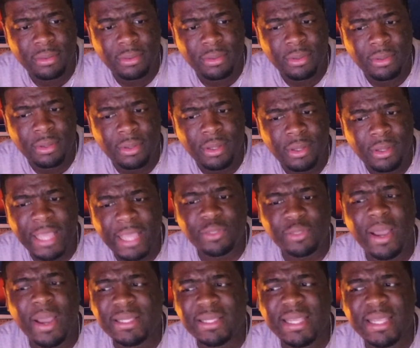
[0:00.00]
That's why I
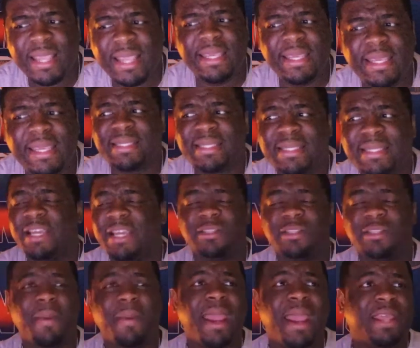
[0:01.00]
say Kenny Stills
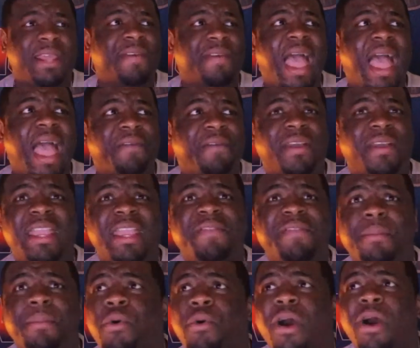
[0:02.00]
might even have even
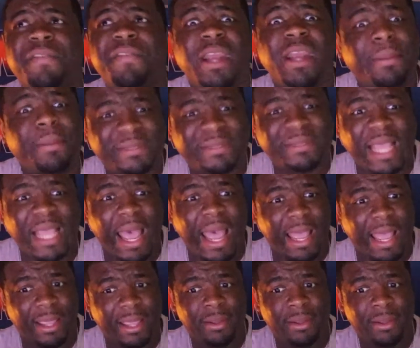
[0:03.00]
more of an upside.